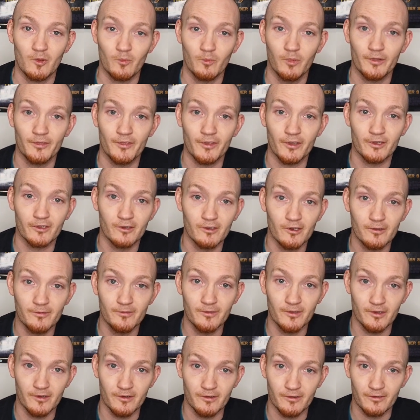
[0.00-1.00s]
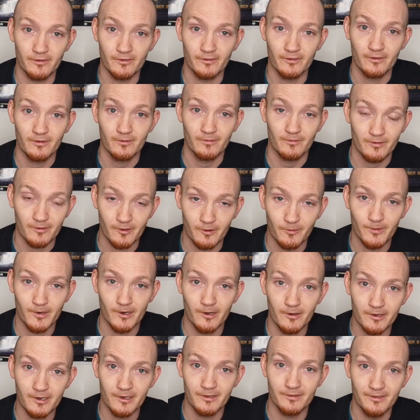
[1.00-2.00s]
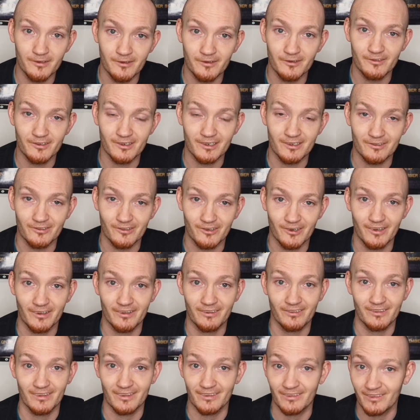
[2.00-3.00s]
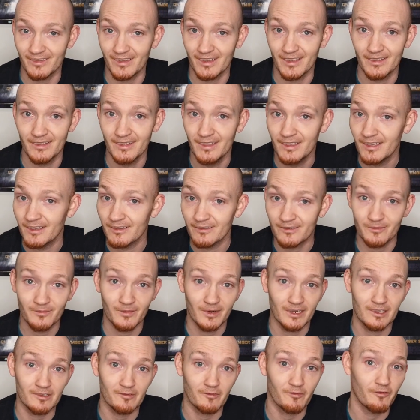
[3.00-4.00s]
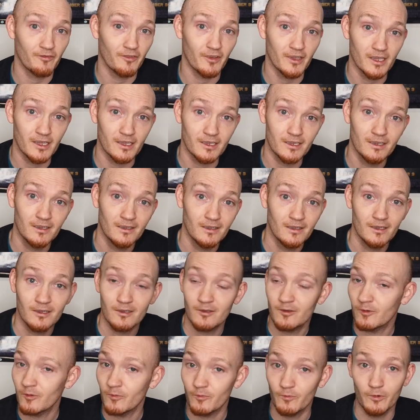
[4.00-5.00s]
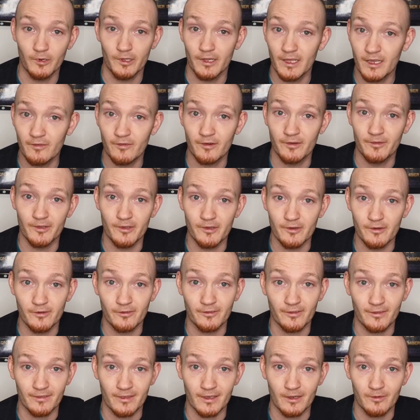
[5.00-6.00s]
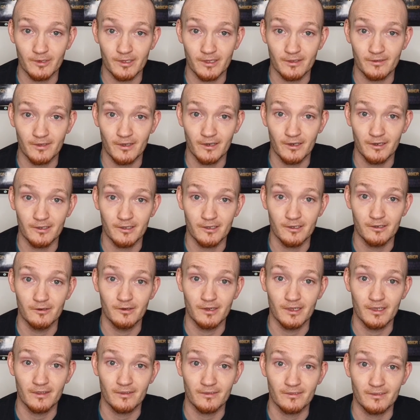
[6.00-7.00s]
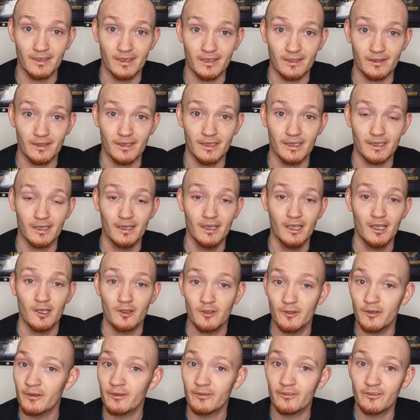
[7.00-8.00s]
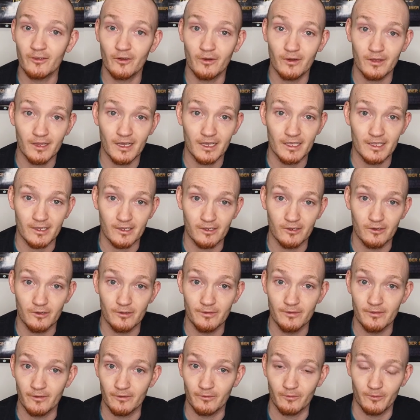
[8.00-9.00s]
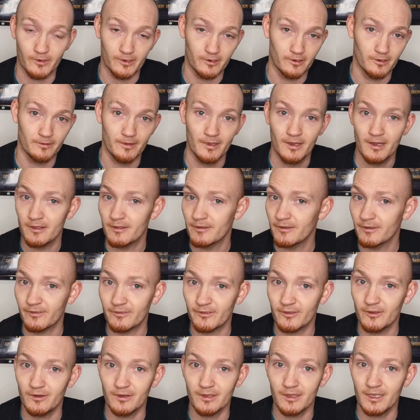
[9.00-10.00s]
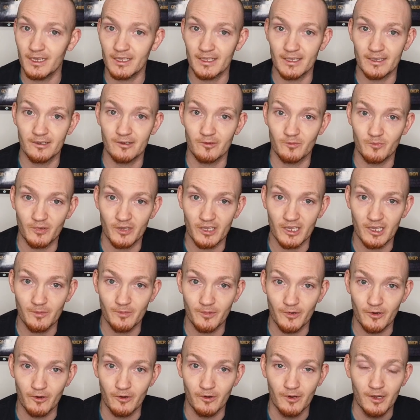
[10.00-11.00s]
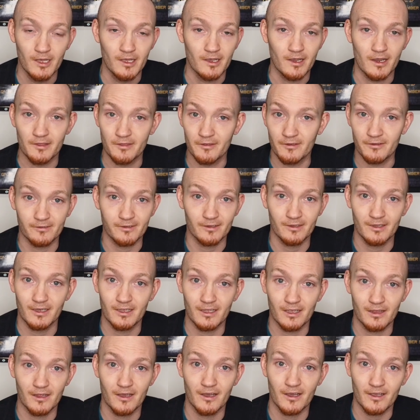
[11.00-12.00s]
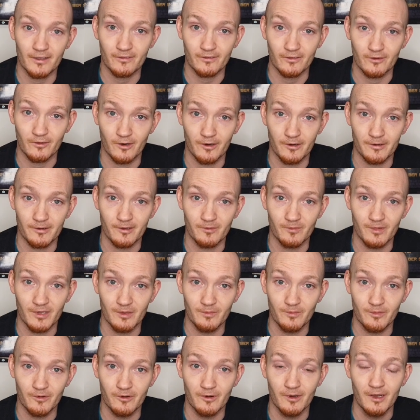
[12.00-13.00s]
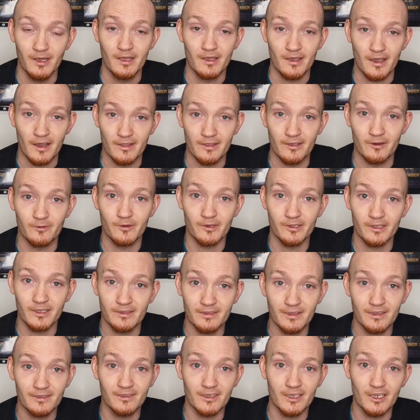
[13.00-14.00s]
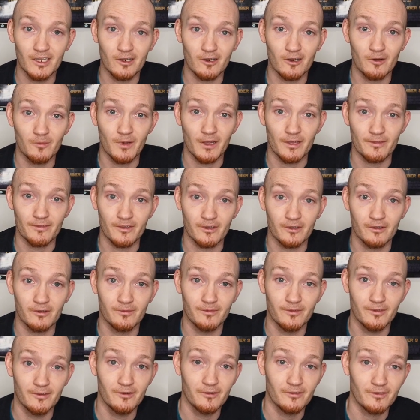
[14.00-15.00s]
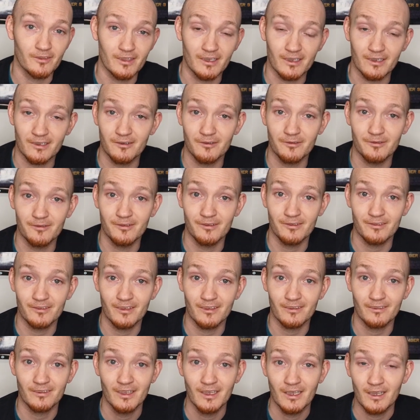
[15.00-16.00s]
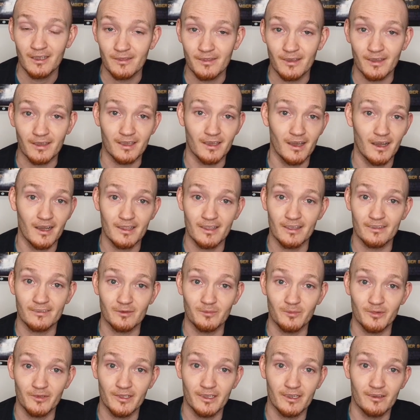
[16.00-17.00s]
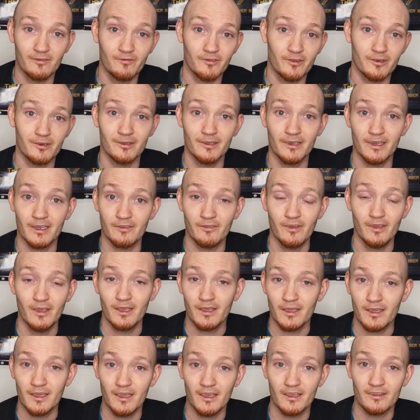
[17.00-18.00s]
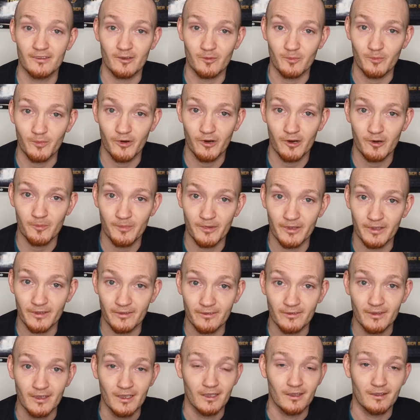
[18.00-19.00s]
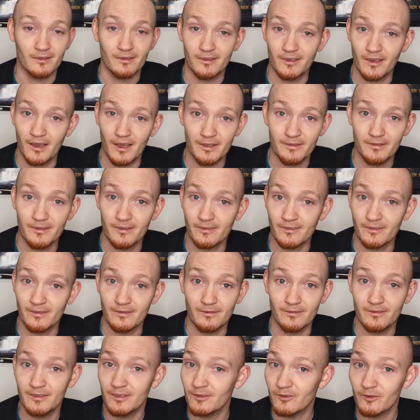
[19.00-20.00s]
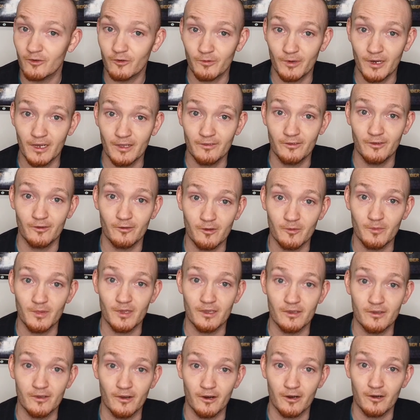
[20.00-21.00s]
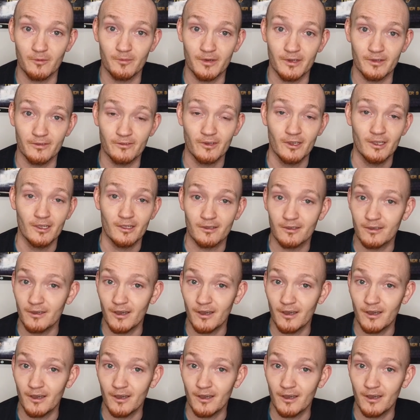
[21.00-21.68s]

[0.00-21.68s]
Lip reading: But the good news, the real good news you can trust, that's not some kind of fake whatever news that they want to tell you, is that like there's still a lot of good in this world. There's still a lot of good people, and there's a lot of lost and hurting people, and they really need to hear about the good news. And that good news is that God has a plan for your life. He has a purpose. God didn't create you to be garbage.